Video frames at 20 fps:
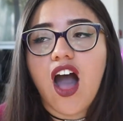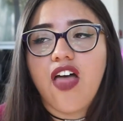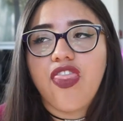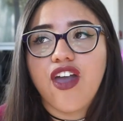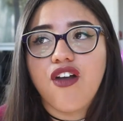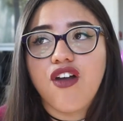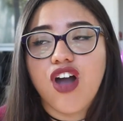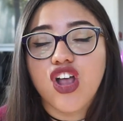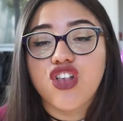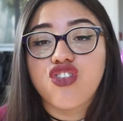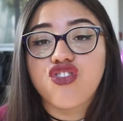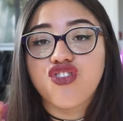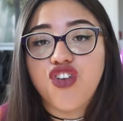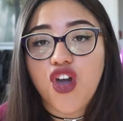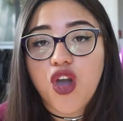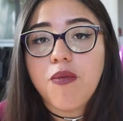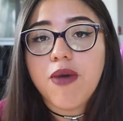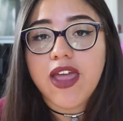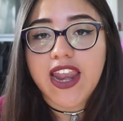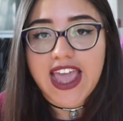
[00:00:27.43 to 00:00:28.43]
There are
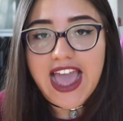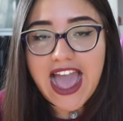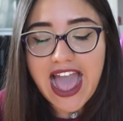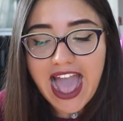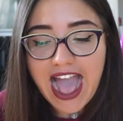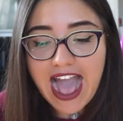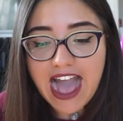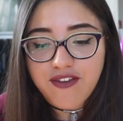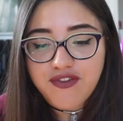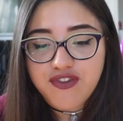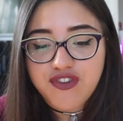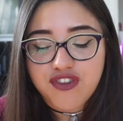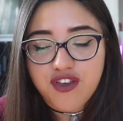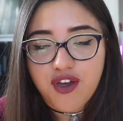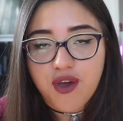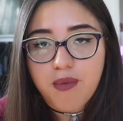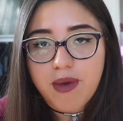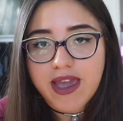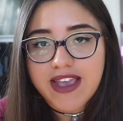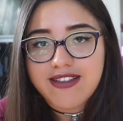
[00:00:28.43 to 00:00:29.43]
so many I have,
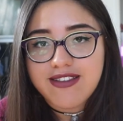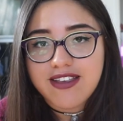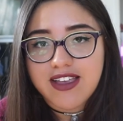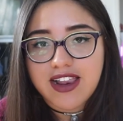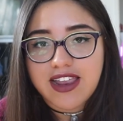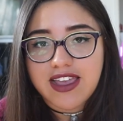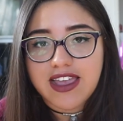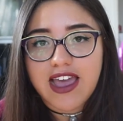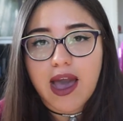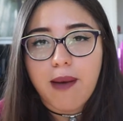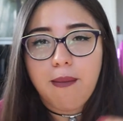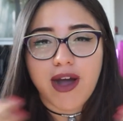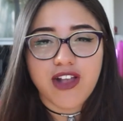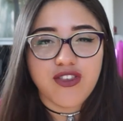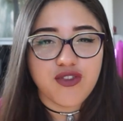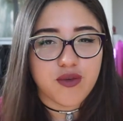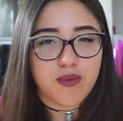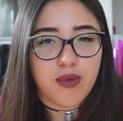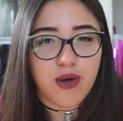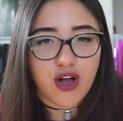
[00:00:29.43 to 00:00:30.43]
so basically I
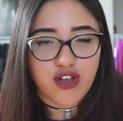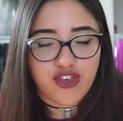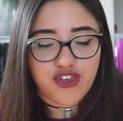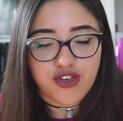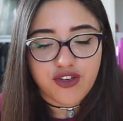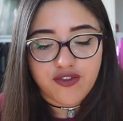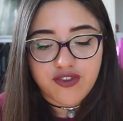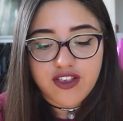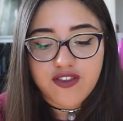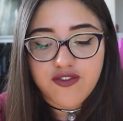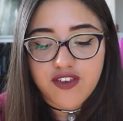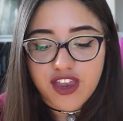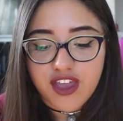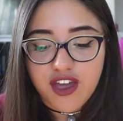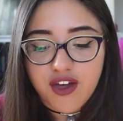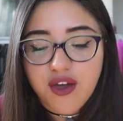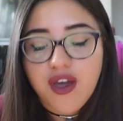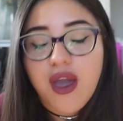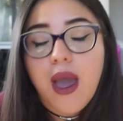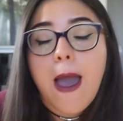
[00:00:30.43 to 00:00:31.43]
might do a part two of this
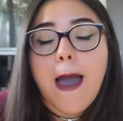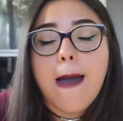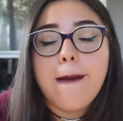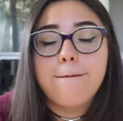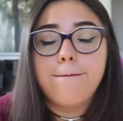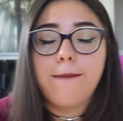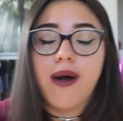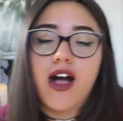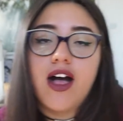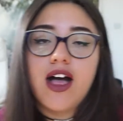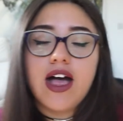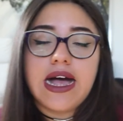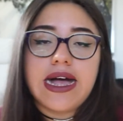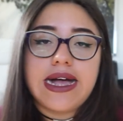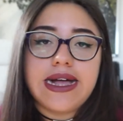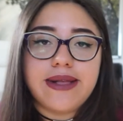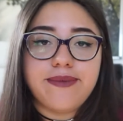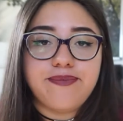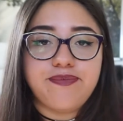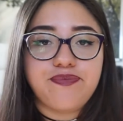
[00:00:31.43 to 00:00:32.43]
video, but
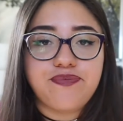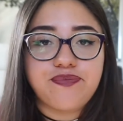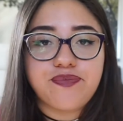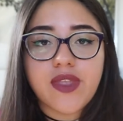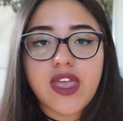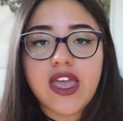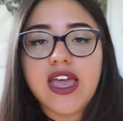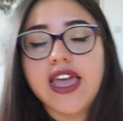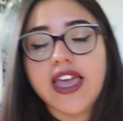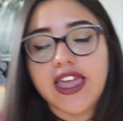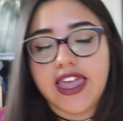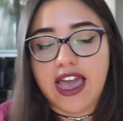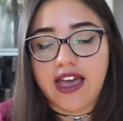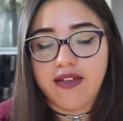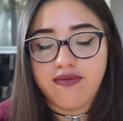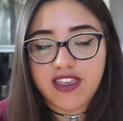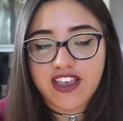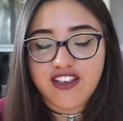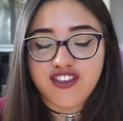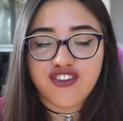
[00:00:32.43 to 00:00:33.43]
um,
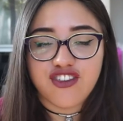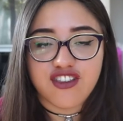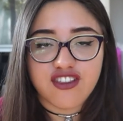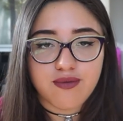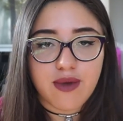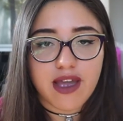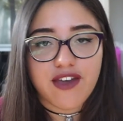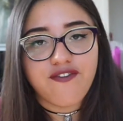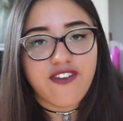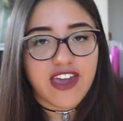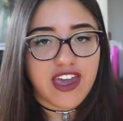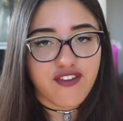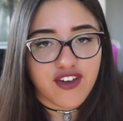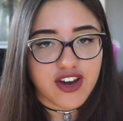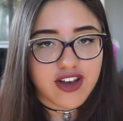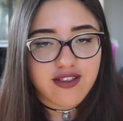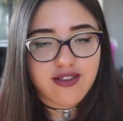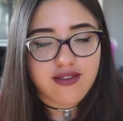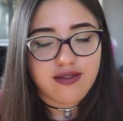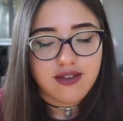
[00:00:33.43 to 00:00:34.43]
yeah, these are just my
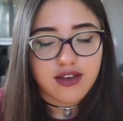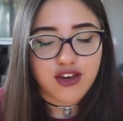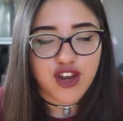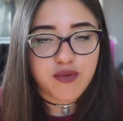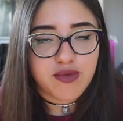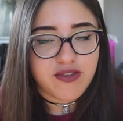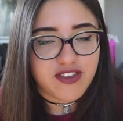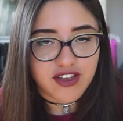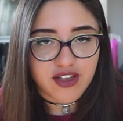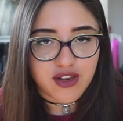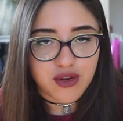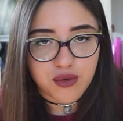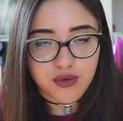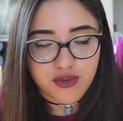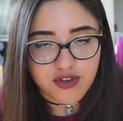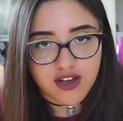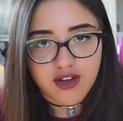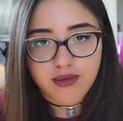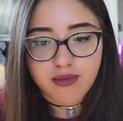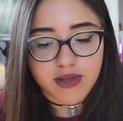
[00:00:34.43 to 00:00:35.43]
favourites, in no particular
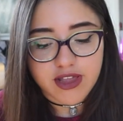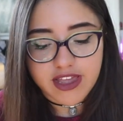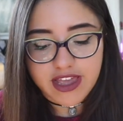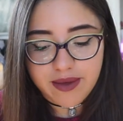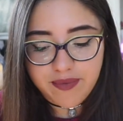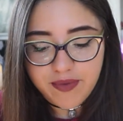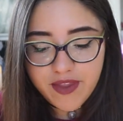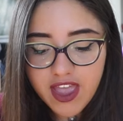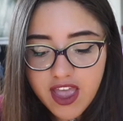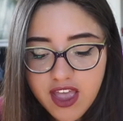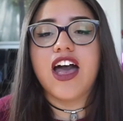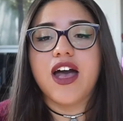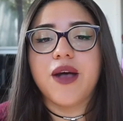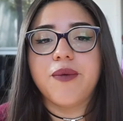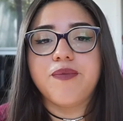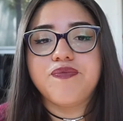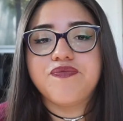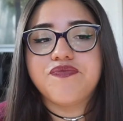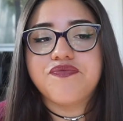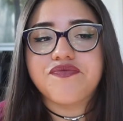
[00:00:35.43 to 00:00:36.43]
order, but yeah.
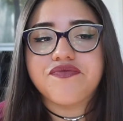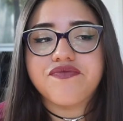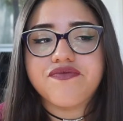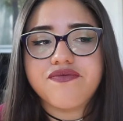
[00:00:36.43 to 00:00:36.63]
Um,